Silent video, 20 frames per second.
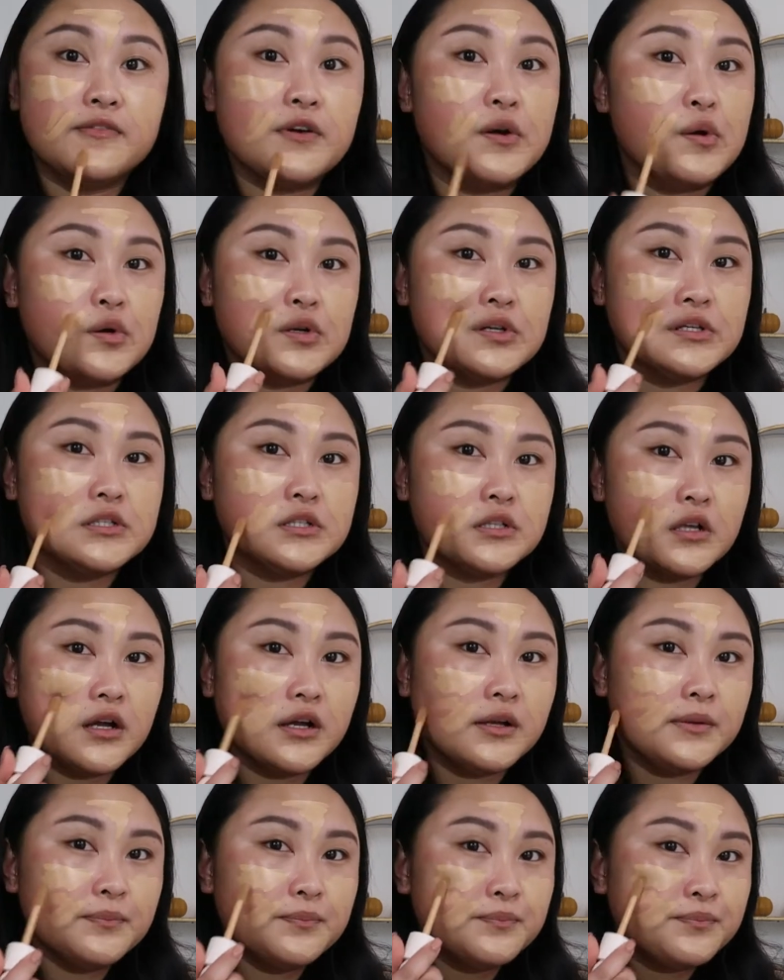focus
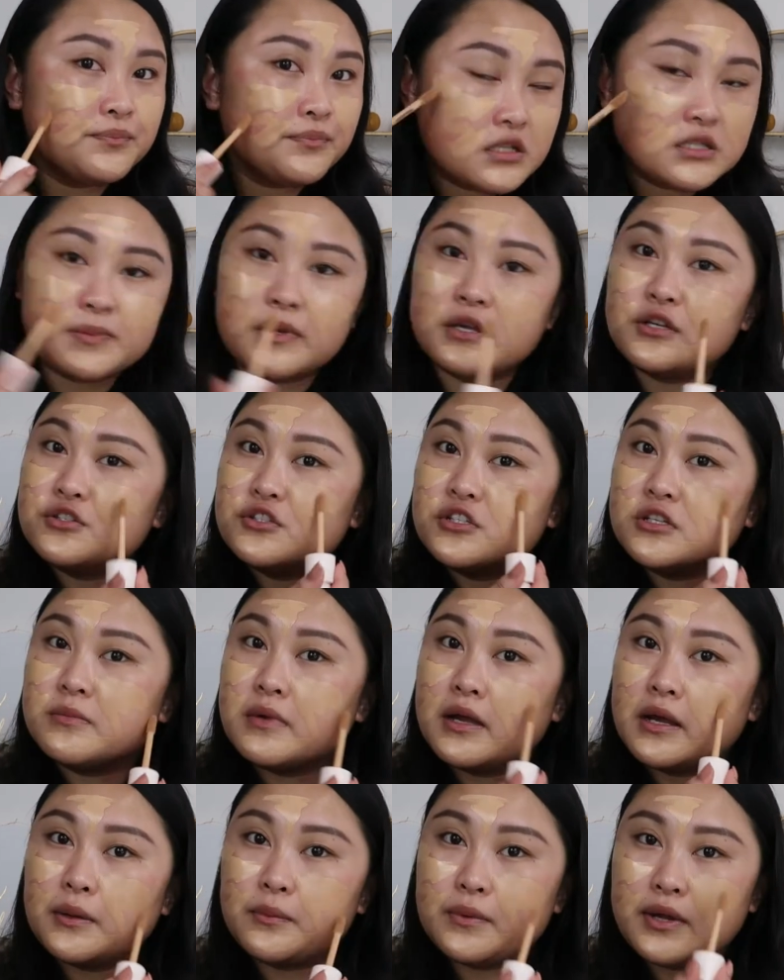on, especially
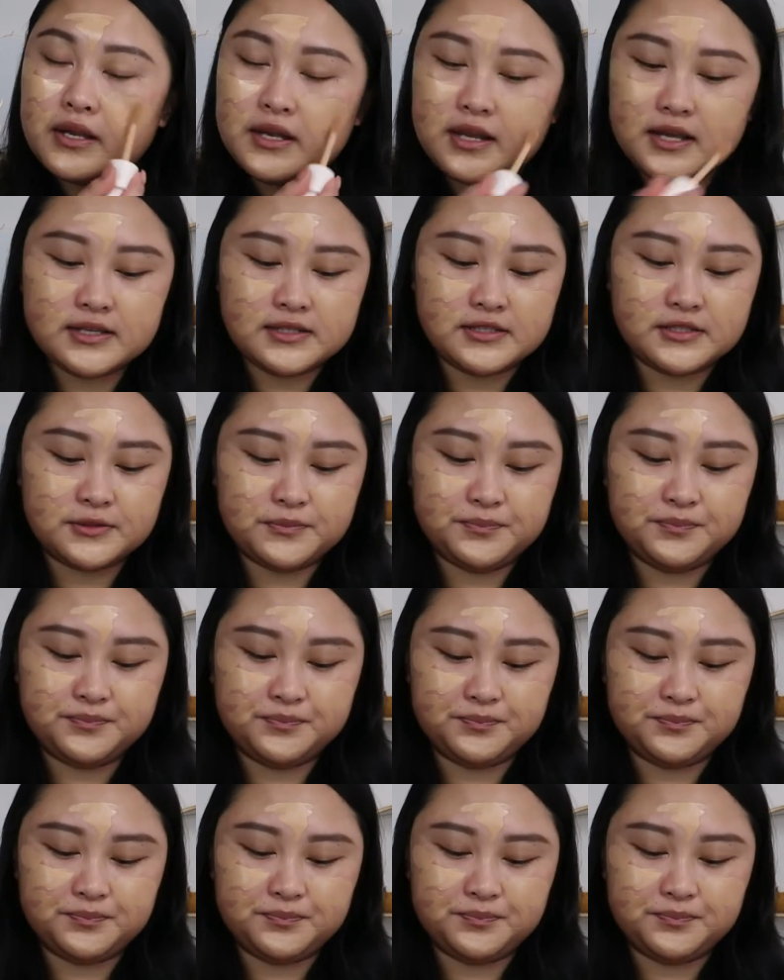my redness.